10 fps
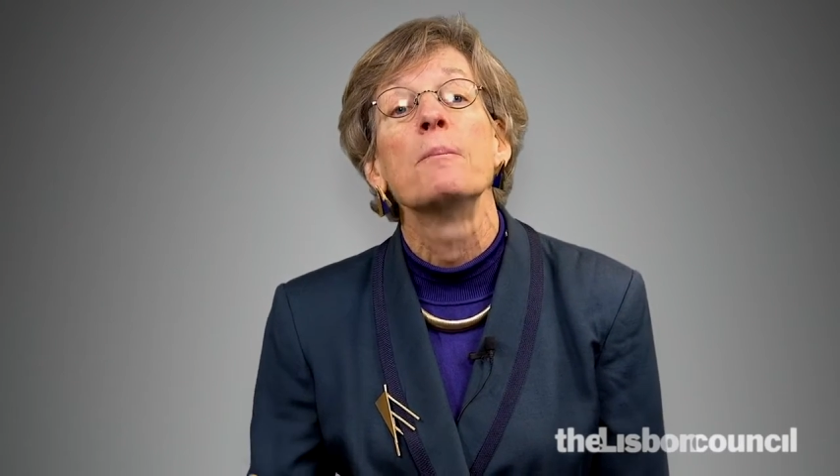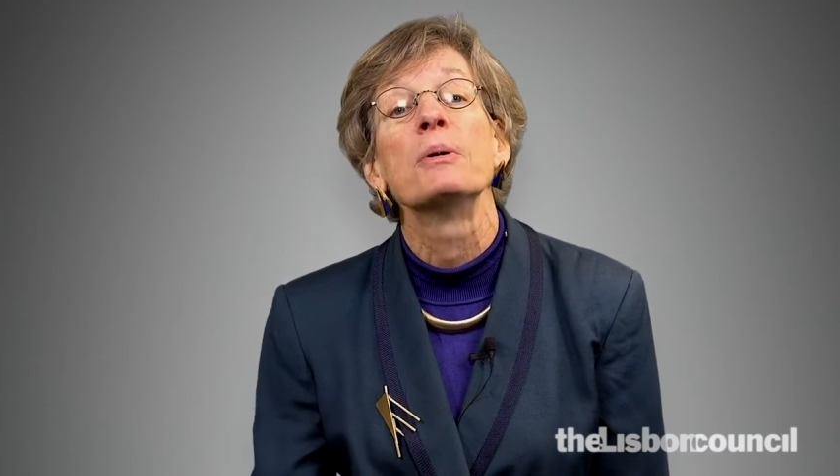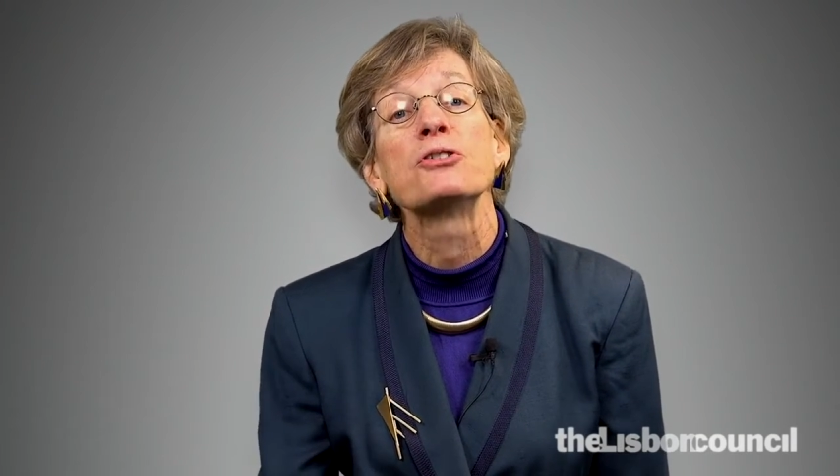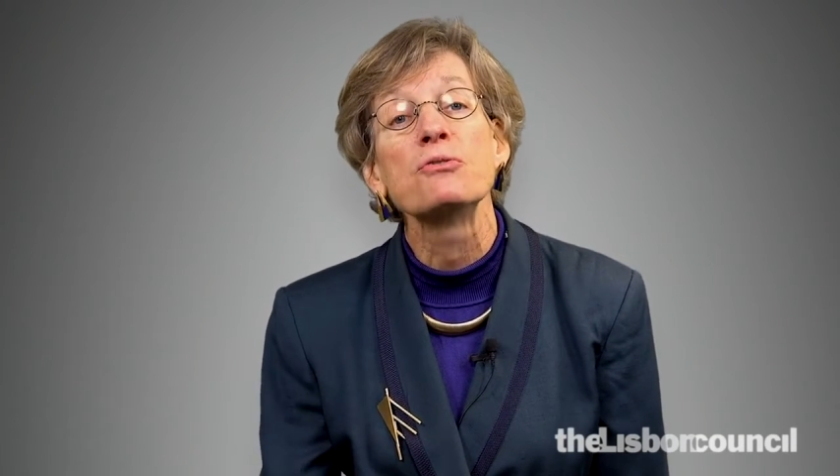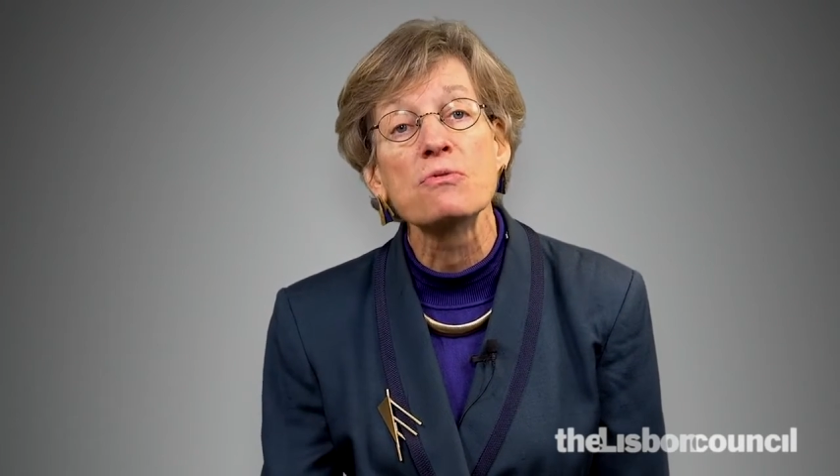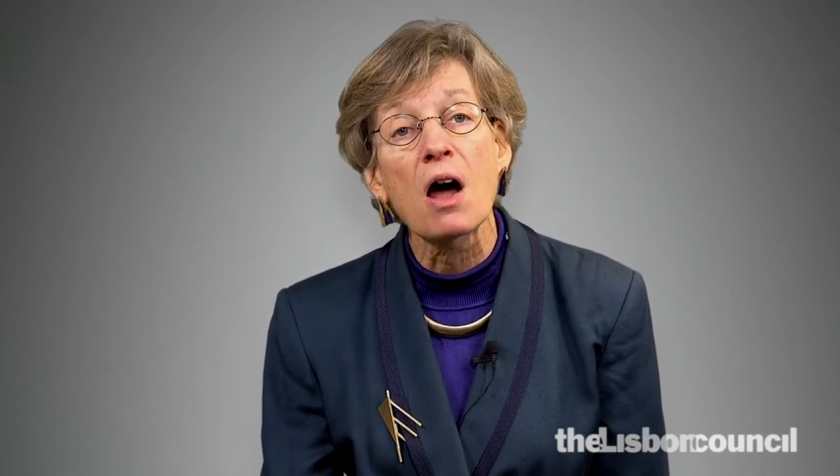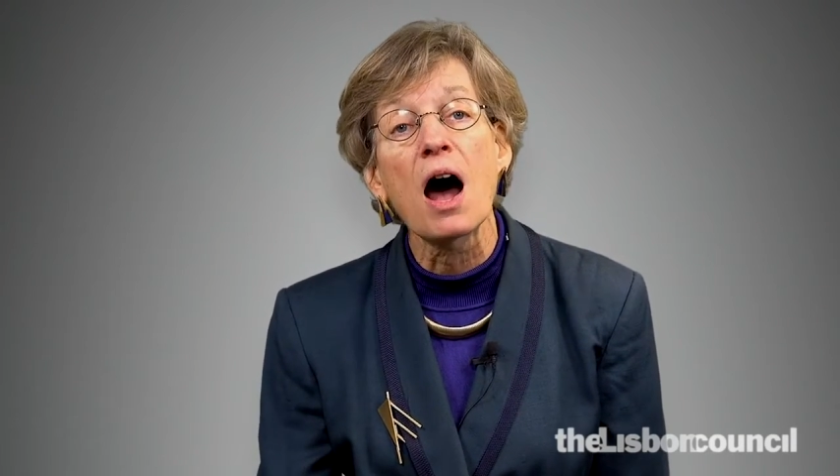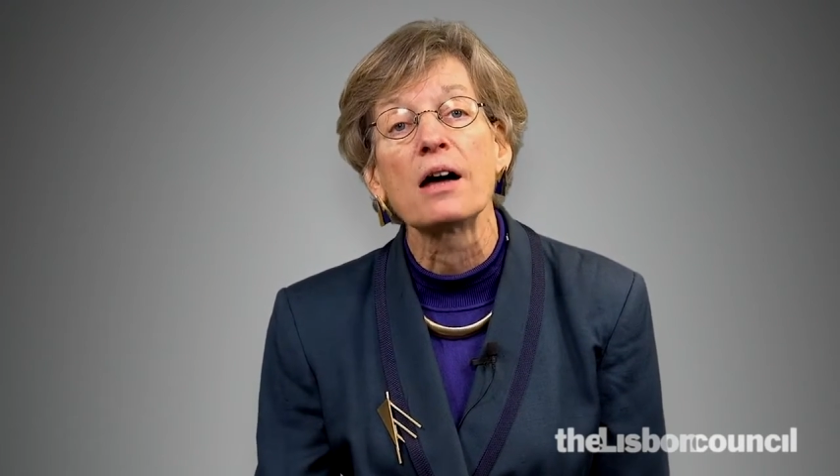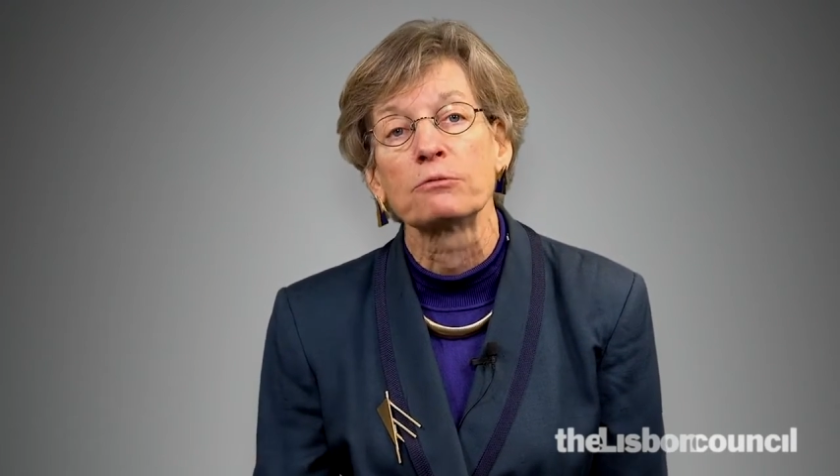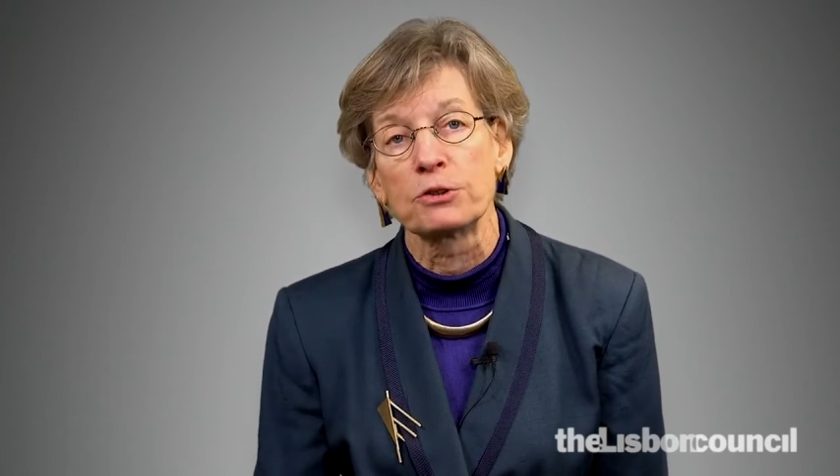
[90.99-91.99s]
but do
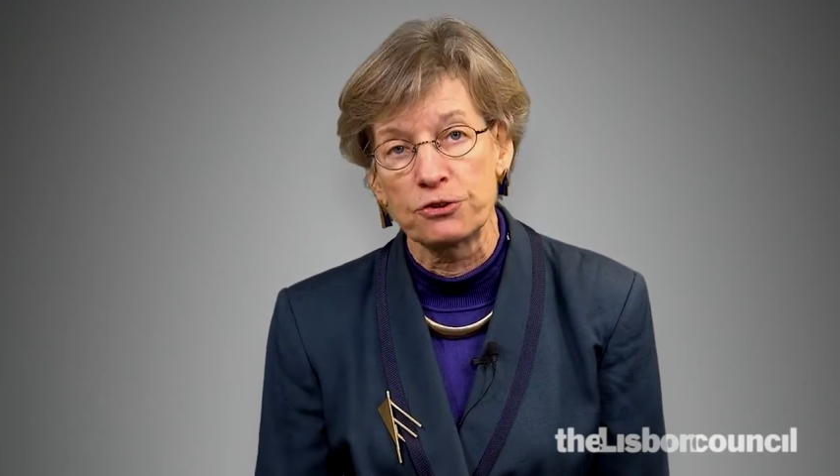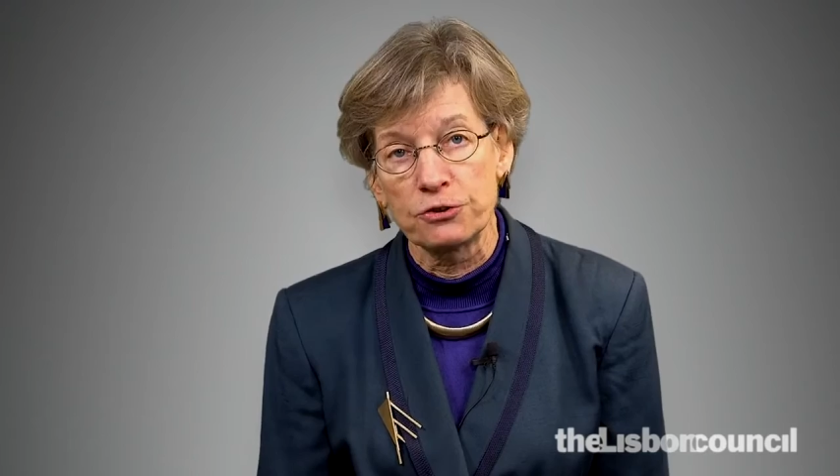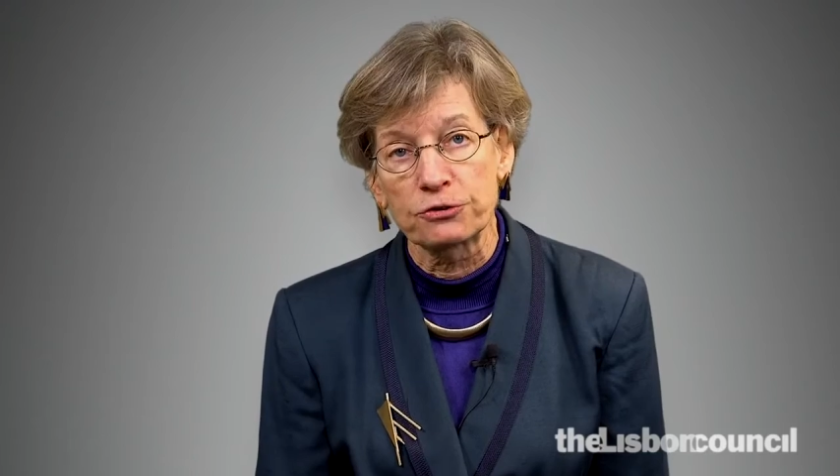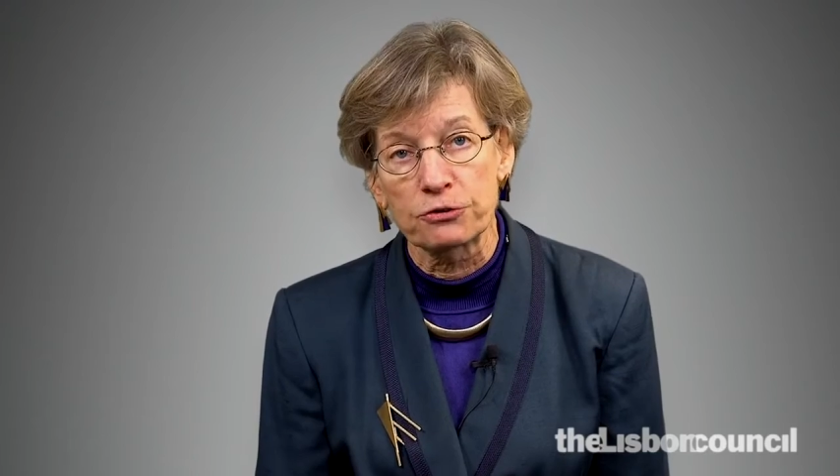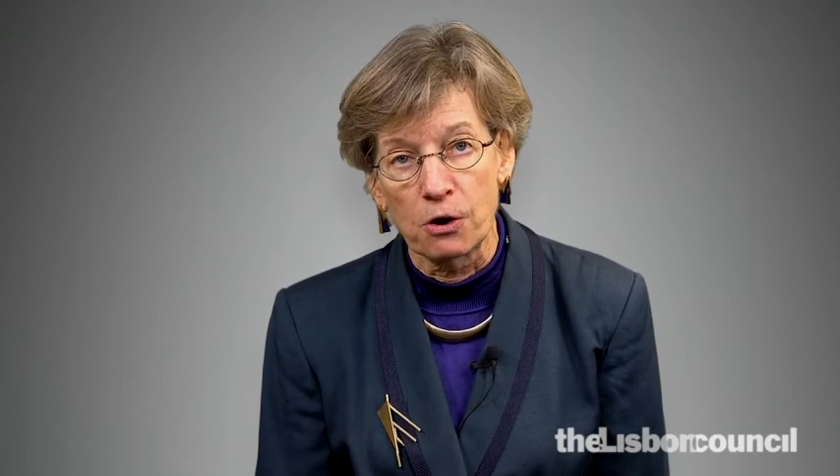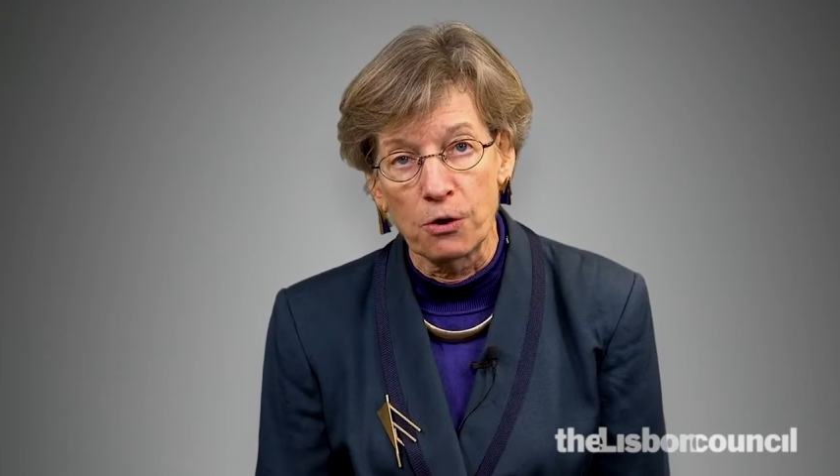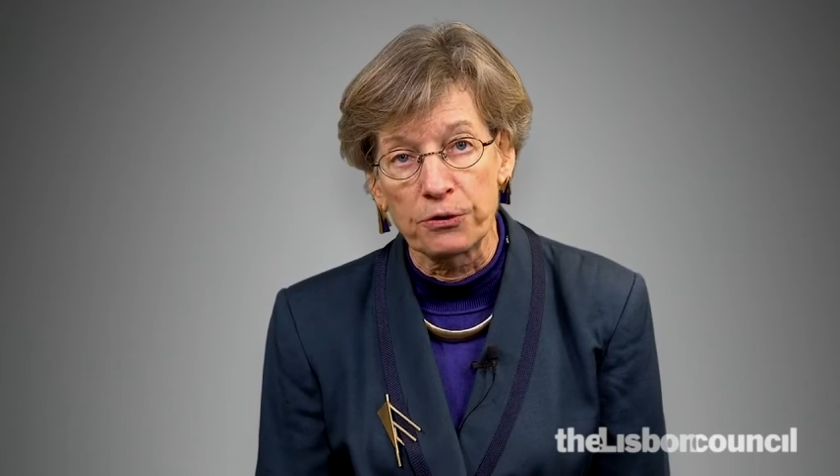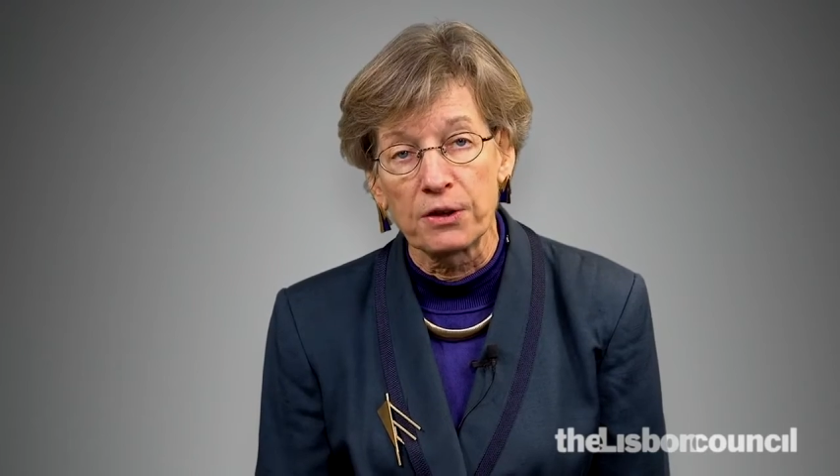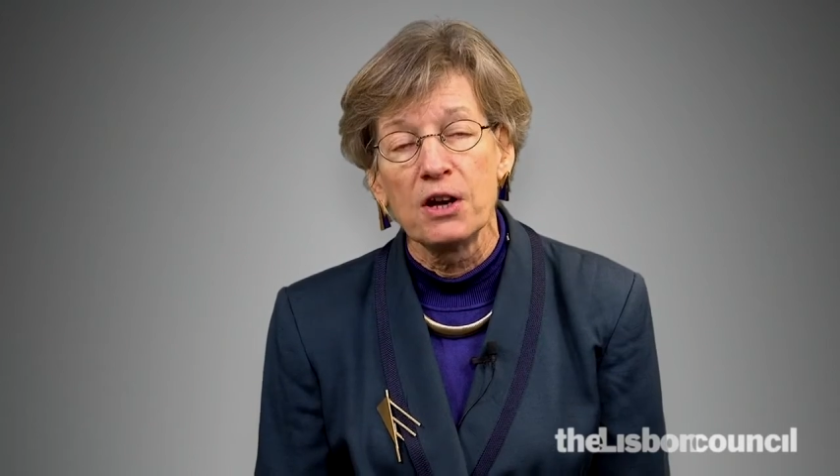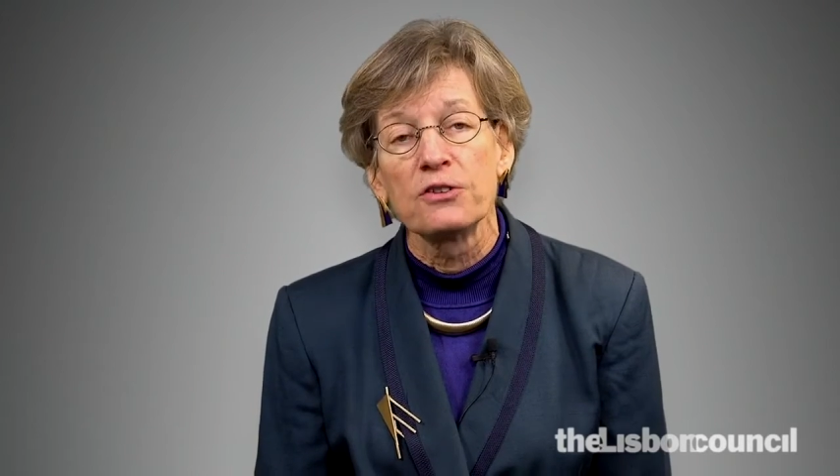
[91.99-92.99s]
not reduce growth.